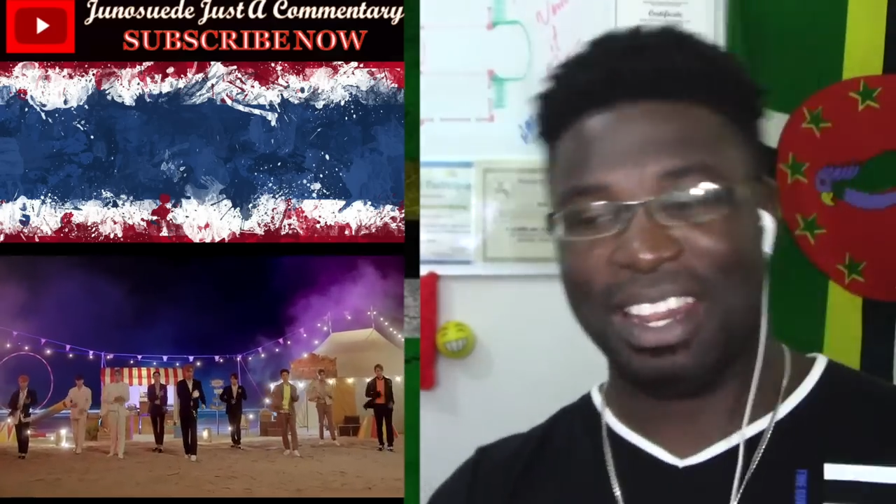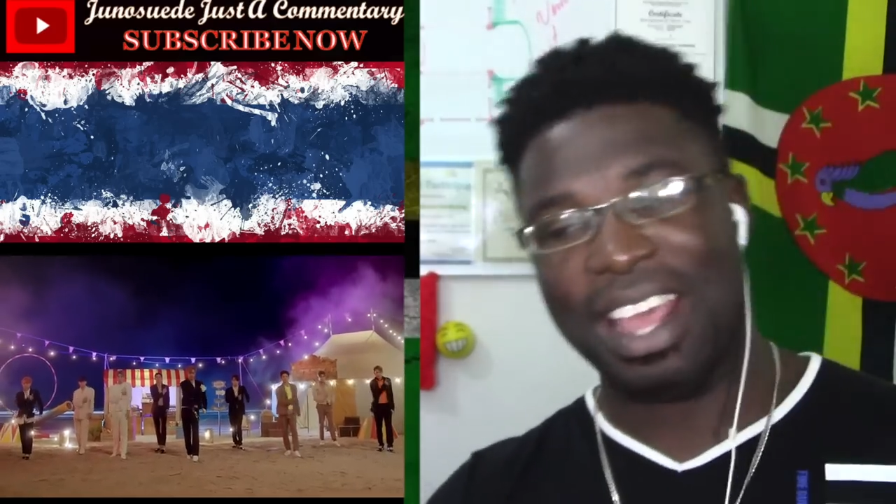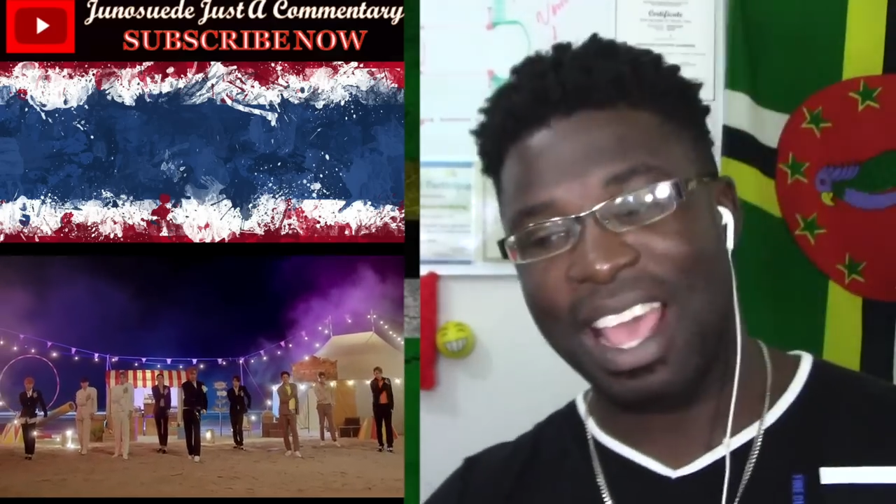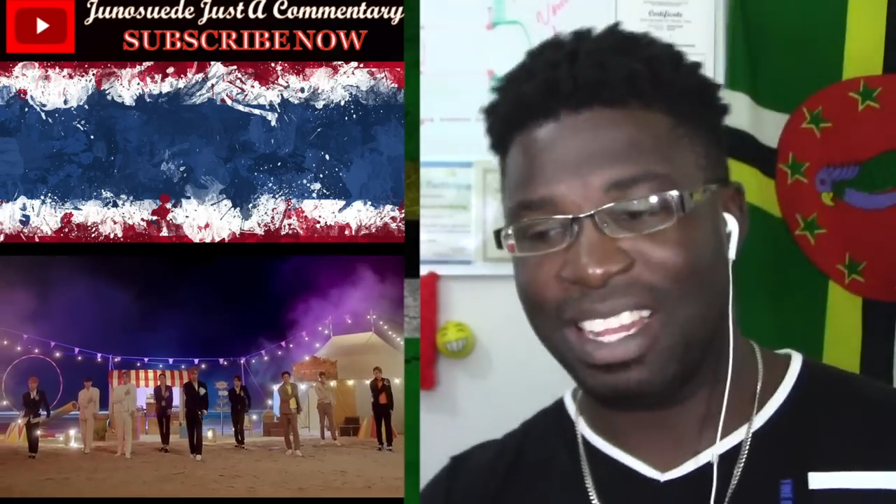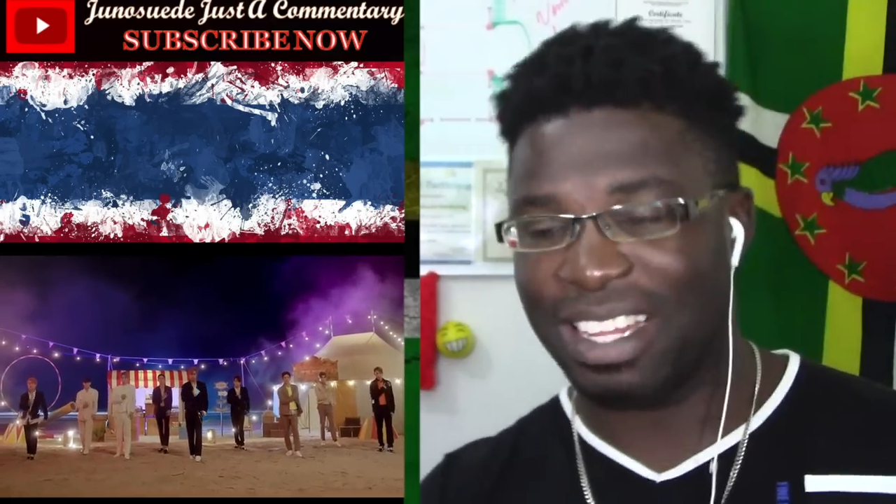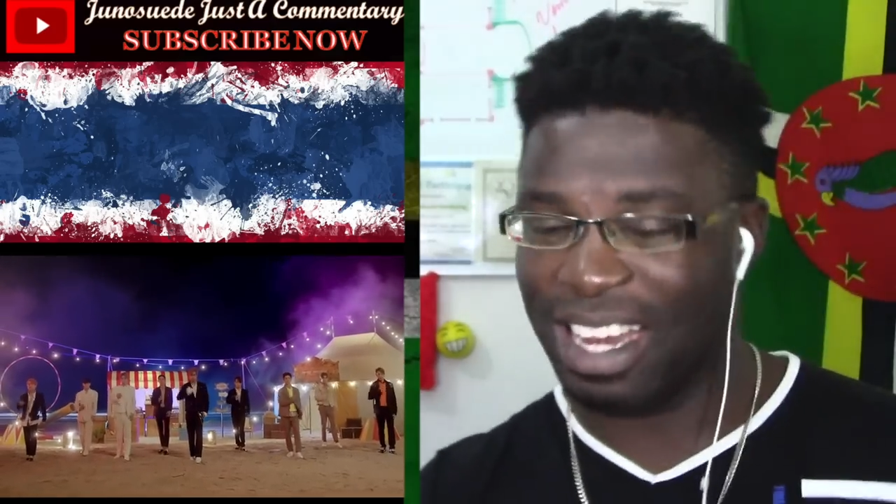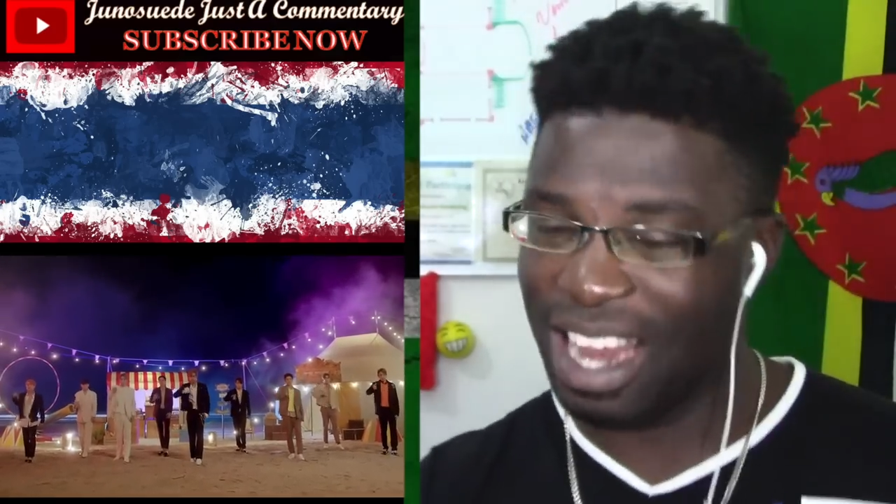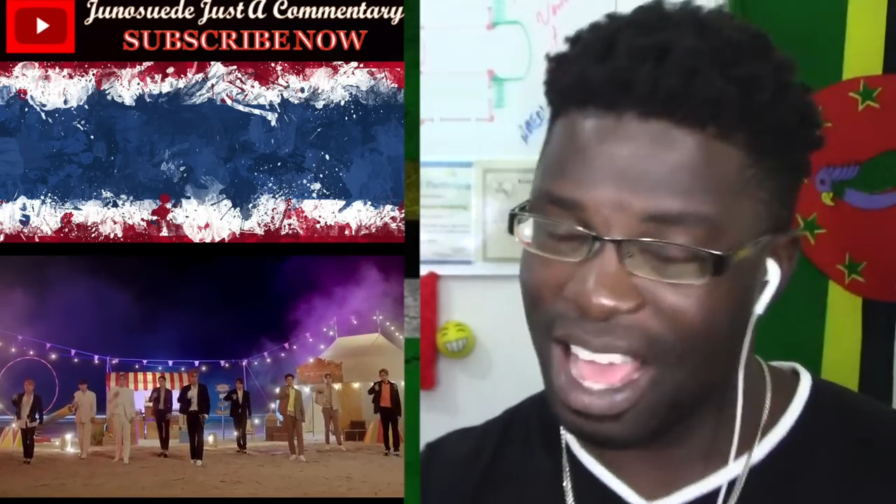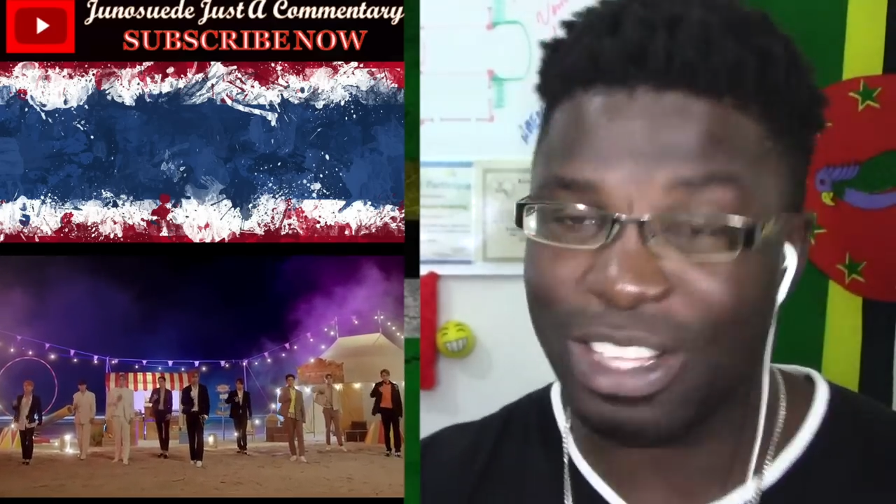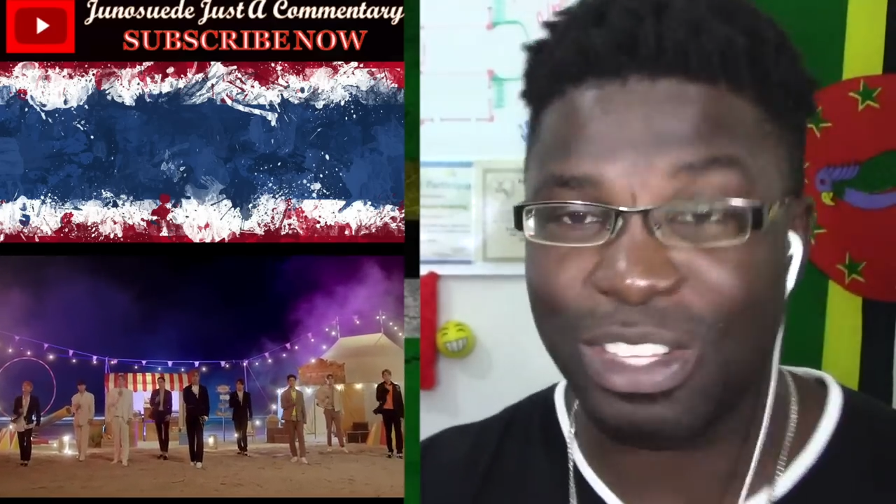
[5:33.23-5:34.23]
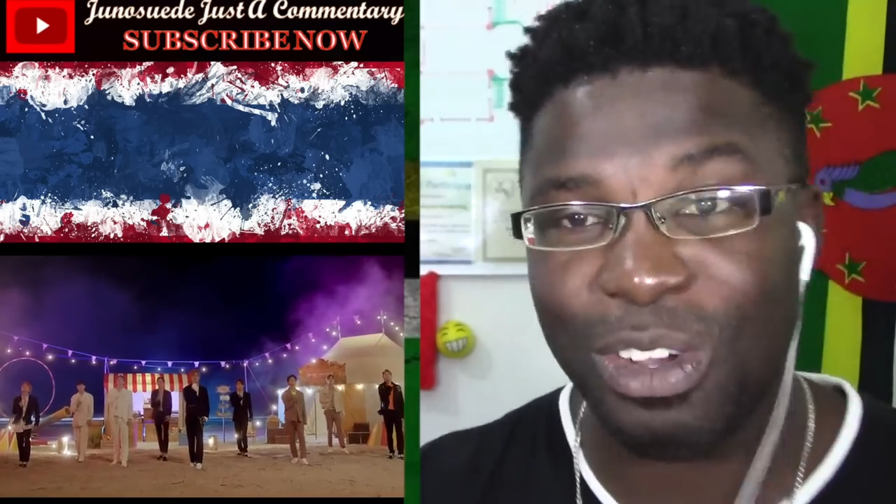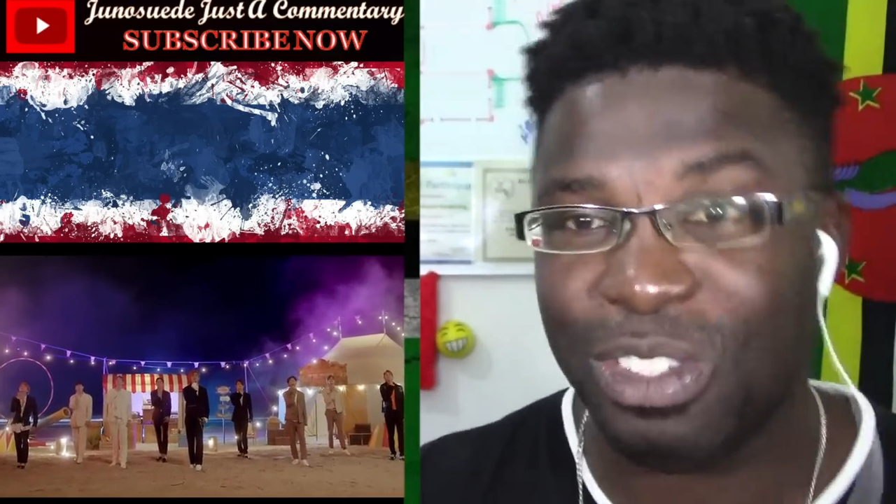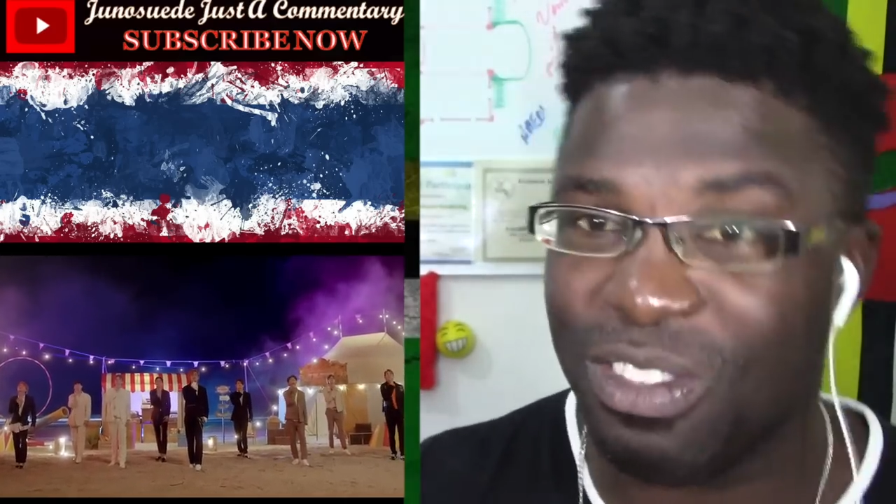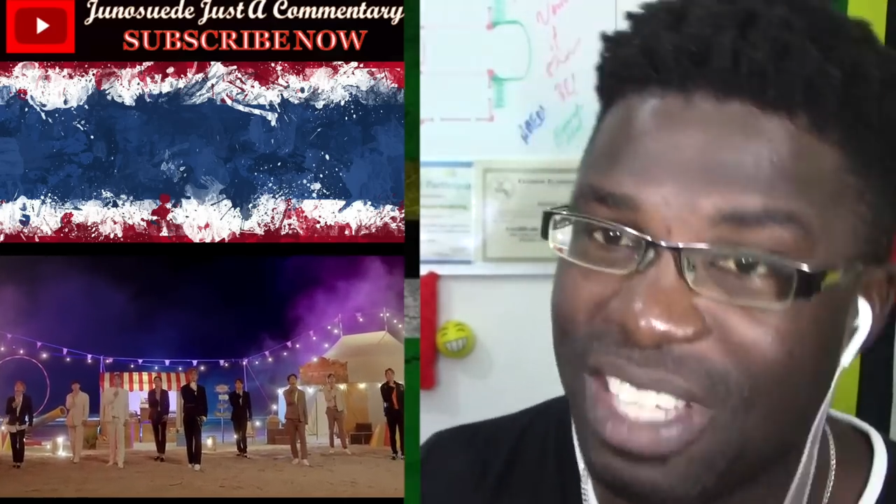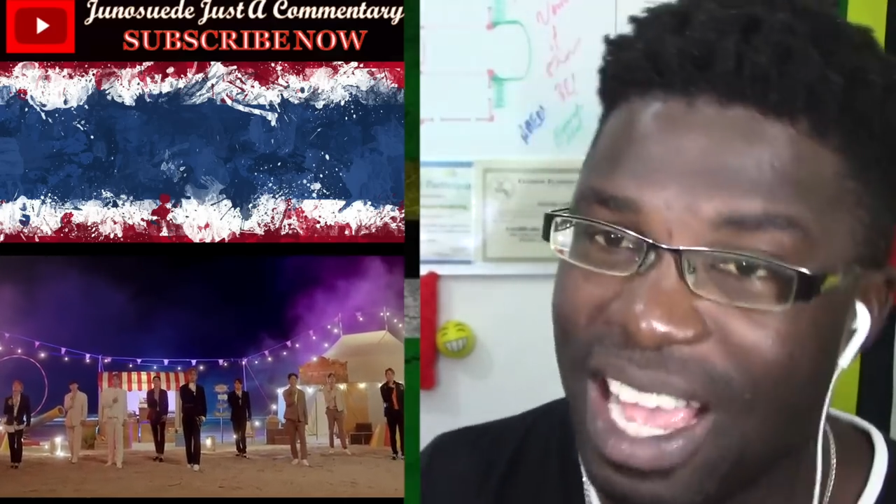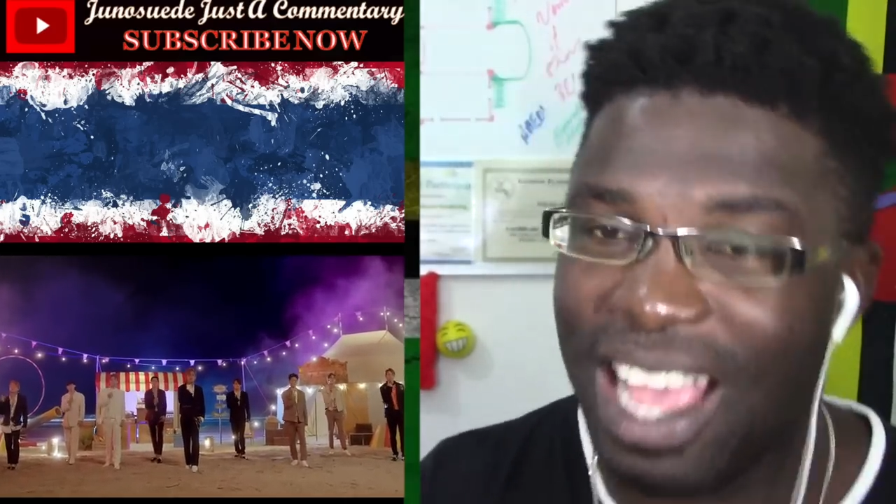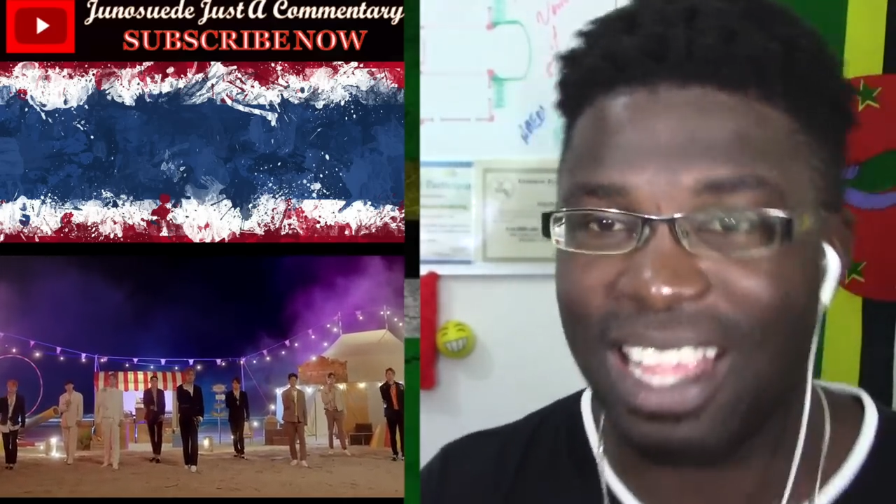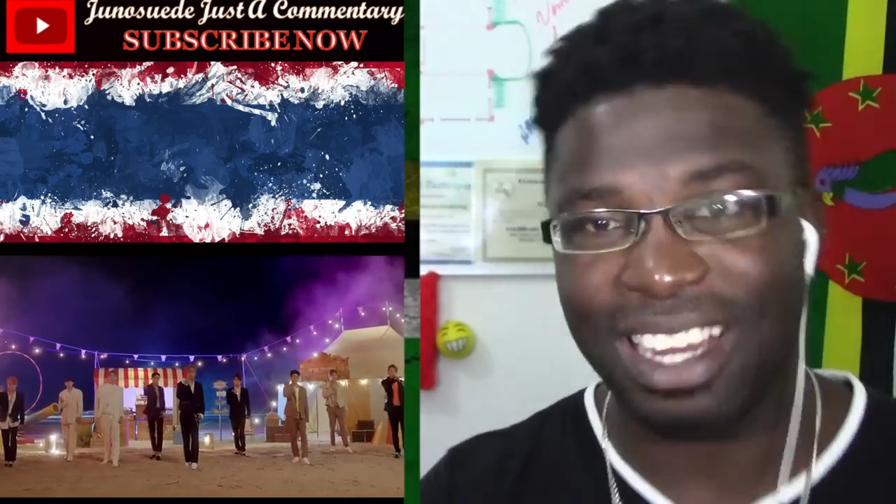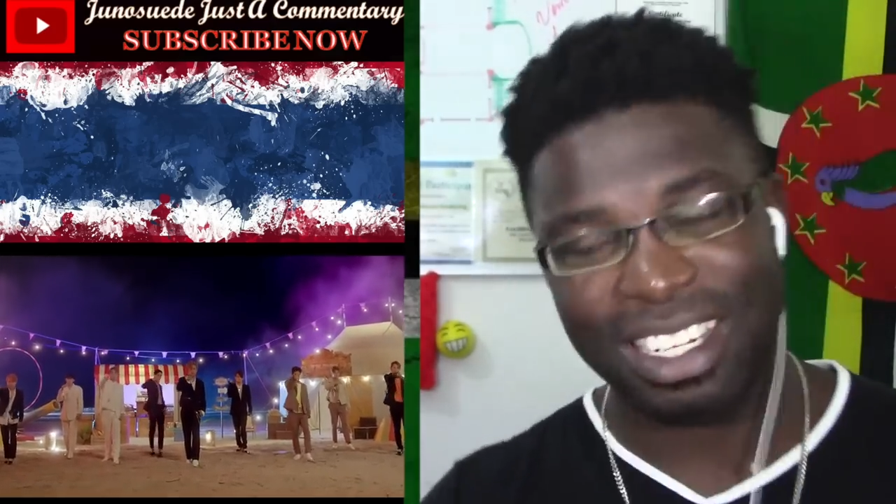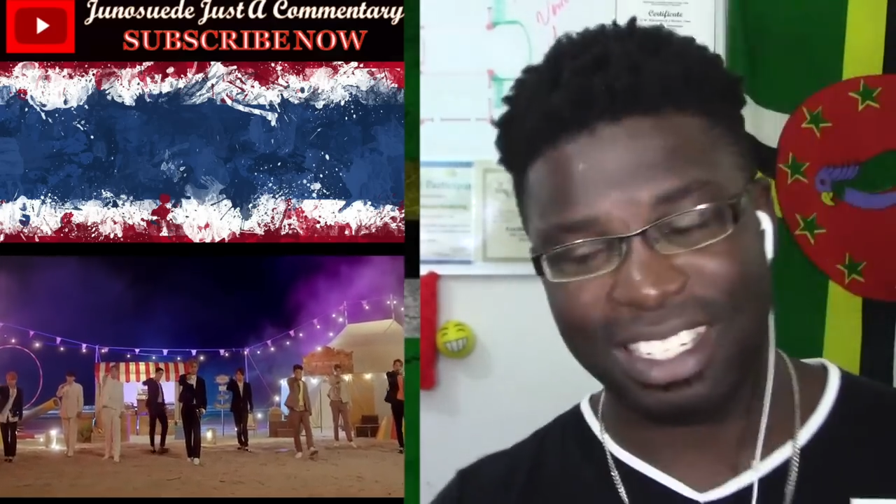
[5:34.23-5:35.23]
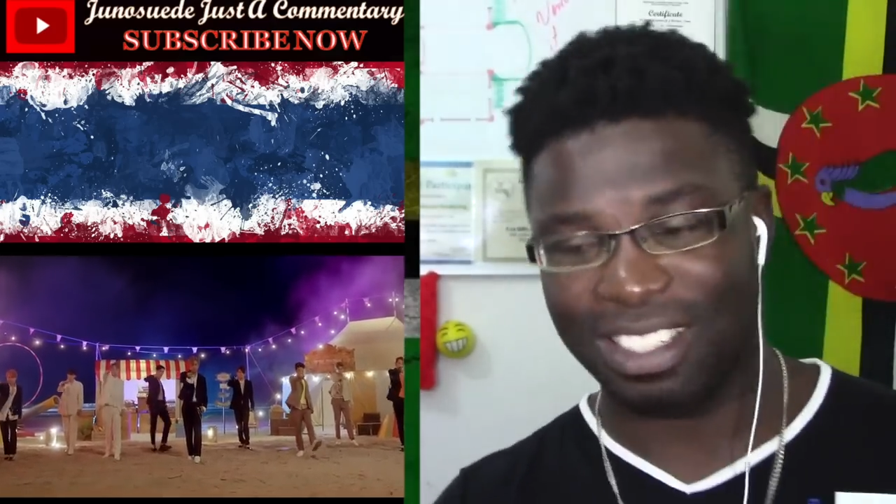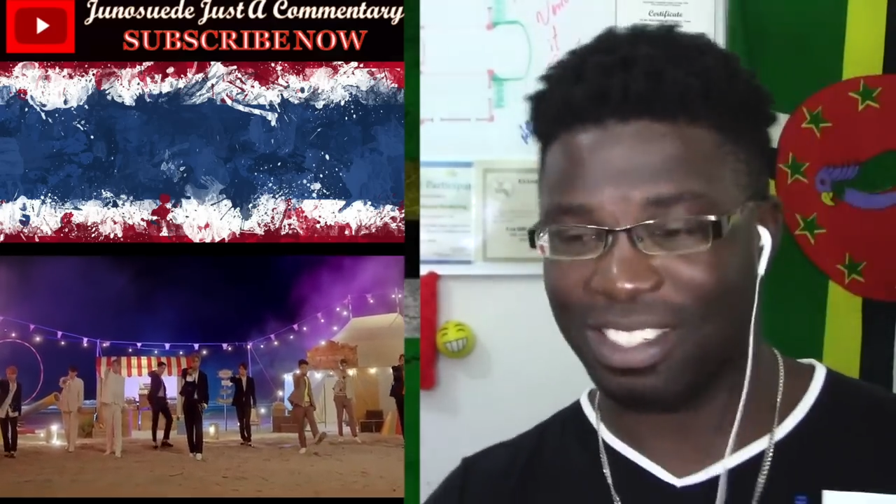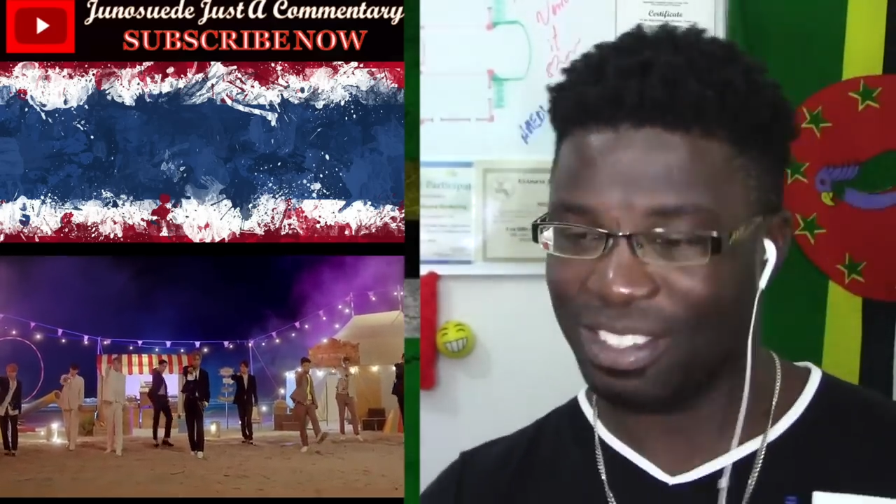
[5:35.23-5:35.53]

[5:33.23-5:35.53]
Night Light out of Thailand.